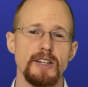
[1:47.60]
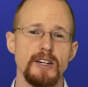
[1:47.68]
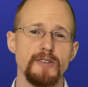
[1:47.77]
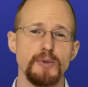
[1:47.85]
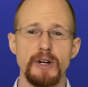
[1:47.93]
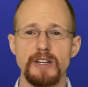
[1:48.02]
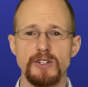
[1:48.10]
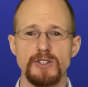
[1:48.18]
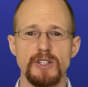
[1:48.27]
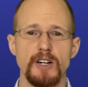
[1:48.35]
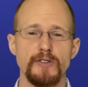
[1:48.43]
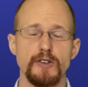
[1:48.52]
The
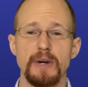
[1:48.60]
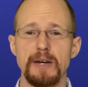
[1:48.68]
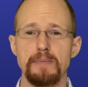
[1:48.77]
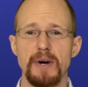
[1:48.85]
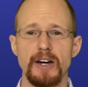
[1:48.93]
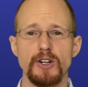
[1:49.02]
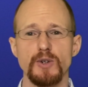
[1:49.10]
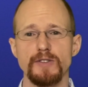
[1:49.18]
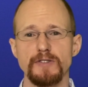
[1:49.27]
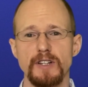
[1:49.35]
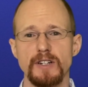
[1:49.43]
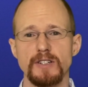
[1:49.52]
operators offered by Mono
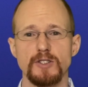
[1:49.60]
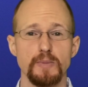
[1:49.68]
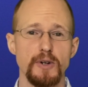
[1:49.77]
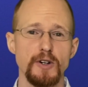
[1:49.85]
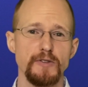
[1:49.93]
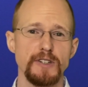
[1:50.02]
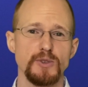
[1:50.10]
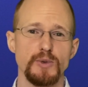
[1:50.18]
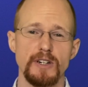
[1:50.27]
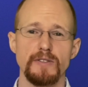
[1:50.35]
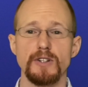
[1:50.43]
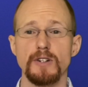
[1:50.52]
and Flux are perfect
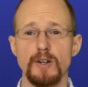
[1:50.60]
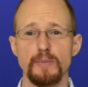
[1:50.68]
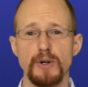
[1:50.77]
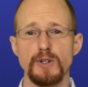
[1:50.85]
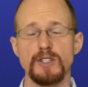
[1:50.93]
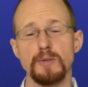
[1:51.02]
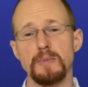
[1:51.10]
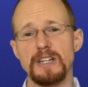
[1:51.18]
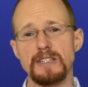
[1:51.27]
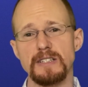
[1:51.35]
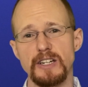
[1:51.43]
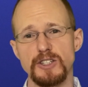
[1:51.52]
whenever you're composing
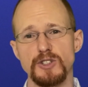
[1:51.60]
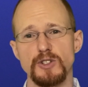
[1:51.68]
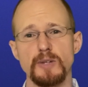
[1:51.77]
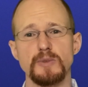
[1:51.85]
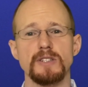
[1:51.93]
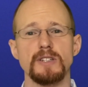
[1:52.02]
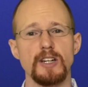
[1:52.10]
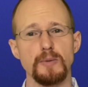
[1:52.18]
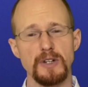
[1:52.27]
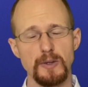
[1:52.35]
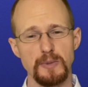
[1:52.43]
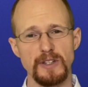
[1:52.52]
many data streams and data
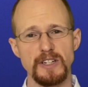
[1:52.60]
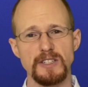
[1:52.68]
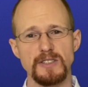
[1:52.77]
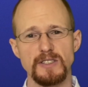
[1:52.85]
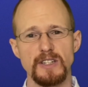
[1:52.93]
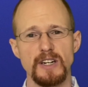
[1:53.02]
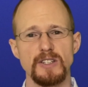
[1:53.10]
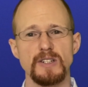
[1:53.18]
manipulations